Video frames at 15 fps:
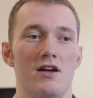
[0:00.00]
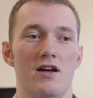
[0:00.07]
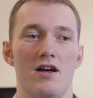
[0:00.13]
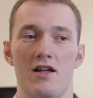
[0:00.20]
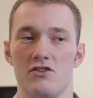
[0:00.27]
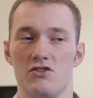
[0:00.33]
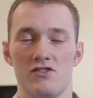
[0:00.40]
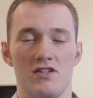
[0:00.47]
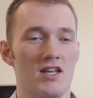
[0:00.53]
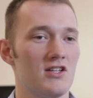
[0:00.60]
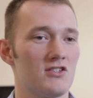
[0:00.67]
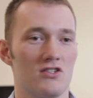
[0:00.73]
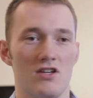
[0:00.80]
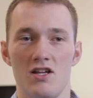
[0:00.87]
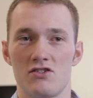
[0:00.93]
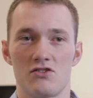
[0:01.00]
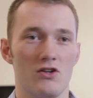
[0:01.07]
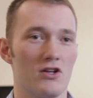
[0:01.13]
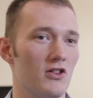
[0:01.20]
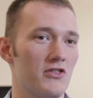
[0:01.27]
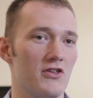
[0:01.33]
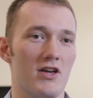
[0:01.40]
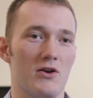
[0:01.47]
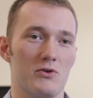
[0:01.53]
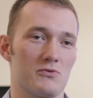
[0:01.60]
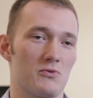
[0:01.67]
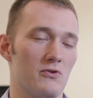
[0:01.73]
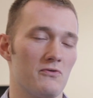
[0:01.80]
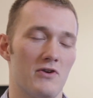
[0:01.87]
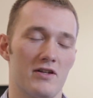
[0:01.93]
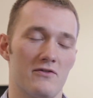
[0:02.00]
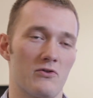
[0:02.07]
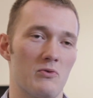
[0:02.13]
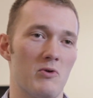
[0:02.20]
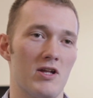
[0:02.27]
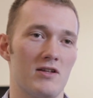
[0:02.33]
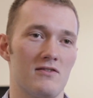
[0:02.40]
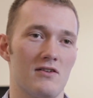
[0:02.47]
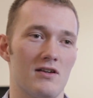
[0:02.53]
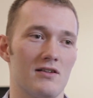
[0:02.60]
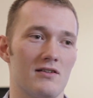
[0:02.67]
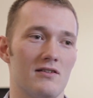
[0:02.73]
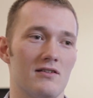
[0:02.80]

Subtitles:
And just each little thing was real fun for me to